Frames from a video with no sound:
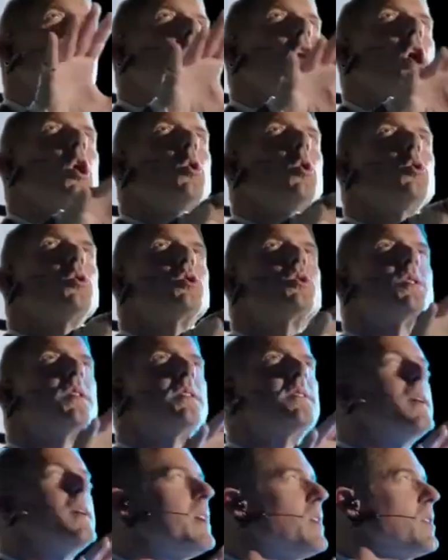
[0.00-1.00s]
Close
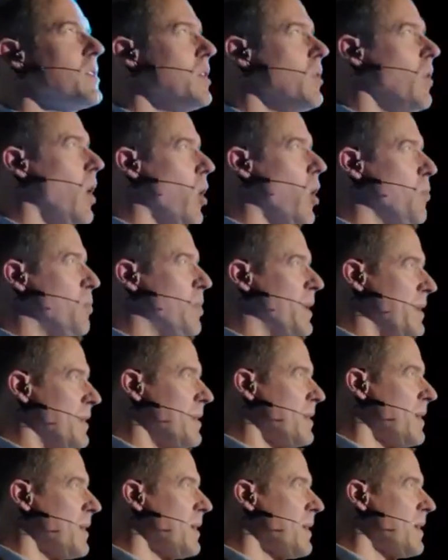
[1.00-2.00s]
the deal you
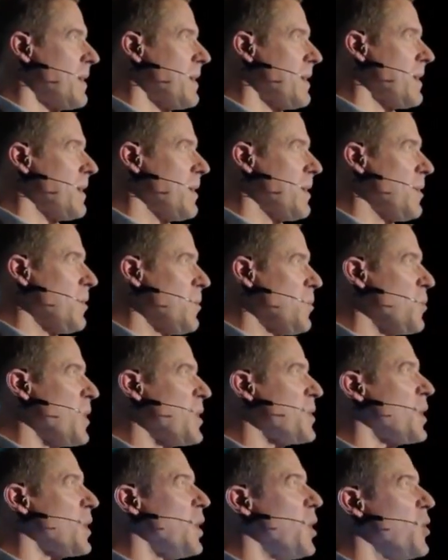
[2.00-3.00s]
opened
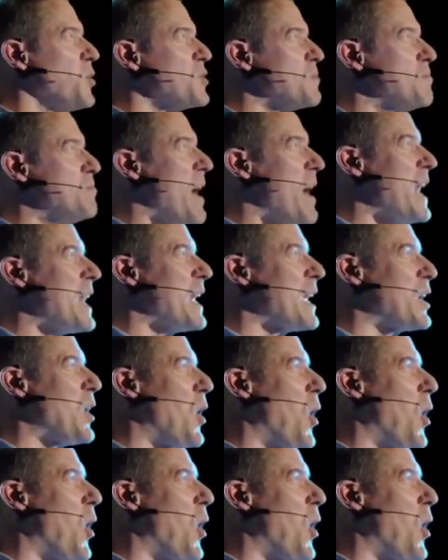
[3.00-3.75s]
with closemetic